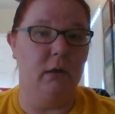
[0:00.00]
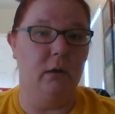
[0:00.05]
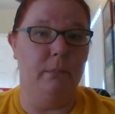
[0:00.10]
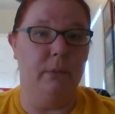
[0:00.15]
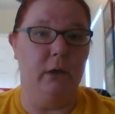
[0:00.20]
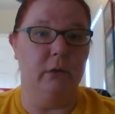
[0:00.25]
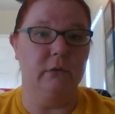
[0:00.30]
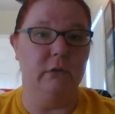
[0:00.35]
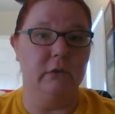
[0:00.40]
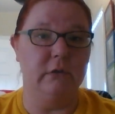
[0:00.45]

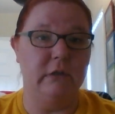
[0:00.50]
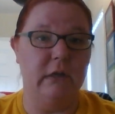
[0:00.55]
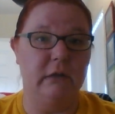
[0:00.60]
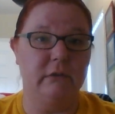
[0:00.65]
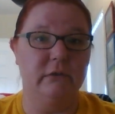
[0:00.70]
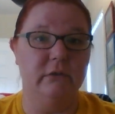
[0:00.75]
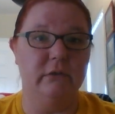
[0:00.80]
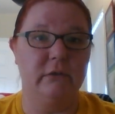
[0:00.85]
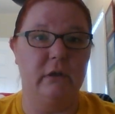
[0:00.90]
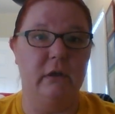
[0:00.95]
about the
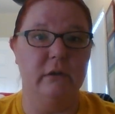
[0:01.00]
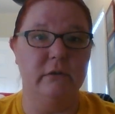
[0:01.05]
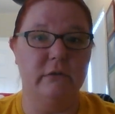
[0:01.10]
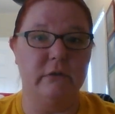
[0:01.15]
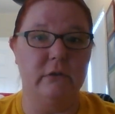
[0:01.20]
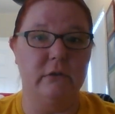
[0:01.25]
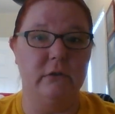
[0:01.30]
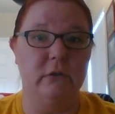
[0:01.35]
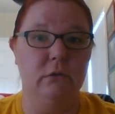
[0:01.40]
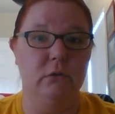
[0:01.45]
Texas
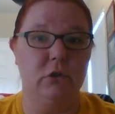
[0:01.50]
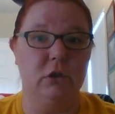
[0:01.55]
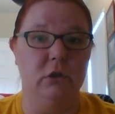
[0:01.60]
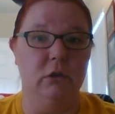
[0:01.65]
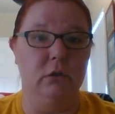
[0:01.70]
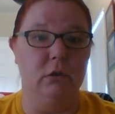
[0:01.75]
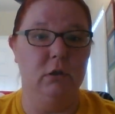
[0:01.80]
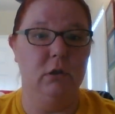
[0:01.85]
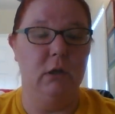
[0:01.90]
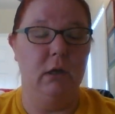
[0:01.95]

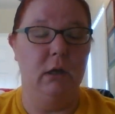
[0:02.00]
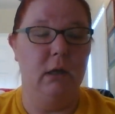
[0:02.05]
Constitution